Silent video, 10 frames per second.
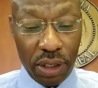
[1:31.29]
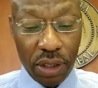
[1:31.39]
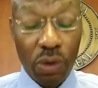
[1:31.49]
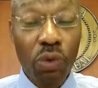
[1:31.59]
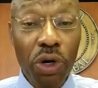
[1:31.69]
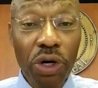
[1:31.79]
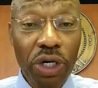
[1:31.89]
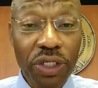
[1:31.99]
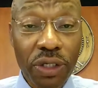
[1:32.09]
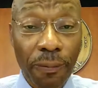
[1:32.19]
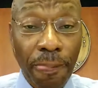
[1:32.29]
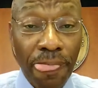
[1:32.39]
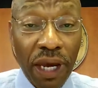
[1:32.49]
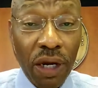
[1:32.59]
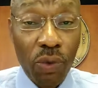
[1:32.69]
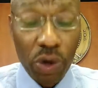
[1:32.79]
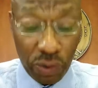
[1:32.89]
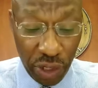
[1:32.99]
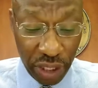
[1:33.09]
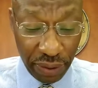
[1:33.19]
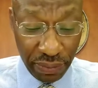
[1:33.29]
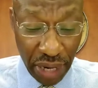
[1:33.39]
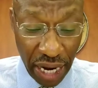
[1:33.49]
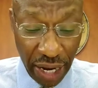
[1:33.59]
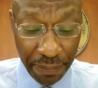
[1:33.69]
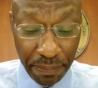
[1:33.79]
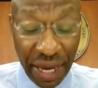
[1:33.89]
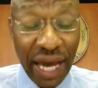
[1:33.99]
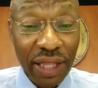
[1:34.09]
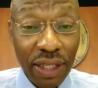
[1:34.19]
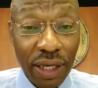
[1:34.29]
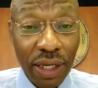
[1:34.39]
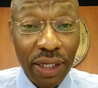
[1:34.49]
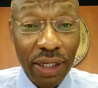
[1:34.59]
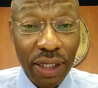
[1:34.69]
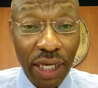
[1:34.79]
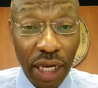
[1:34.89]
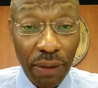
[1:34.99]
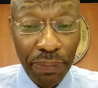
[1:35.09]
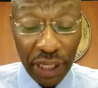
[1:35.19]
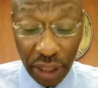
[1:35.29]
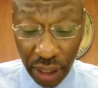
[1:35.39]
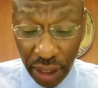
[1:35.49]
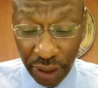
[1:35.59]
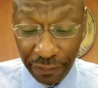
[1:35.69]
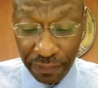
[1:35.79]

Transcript: The words were written by Matt De La Pena,